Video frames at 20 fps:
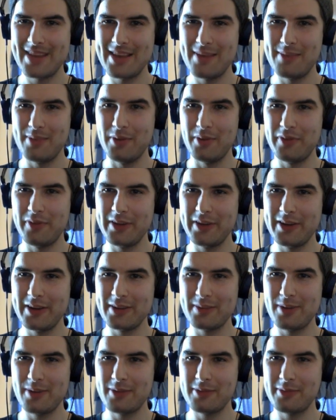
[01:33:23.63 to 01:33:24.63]
Bowfinger
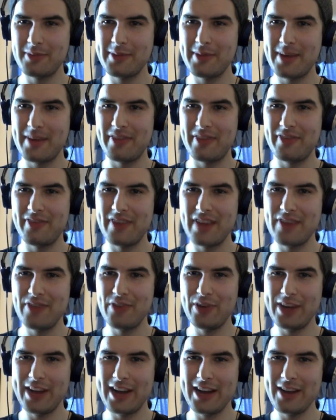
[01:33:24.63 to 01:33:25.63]
has probably my
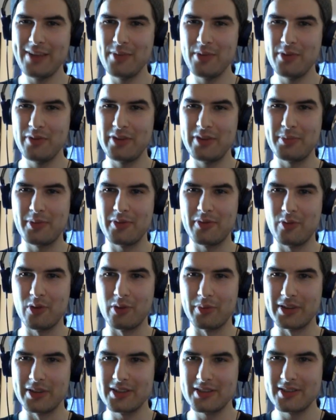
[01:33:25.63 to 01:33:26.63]
favorite Eddie Murphy
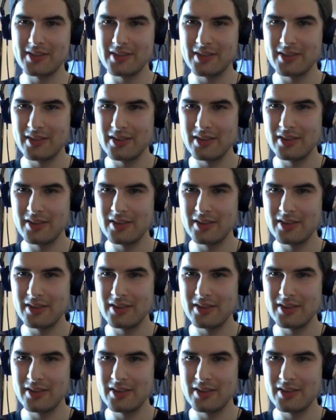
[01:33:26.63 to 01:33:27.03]
performances.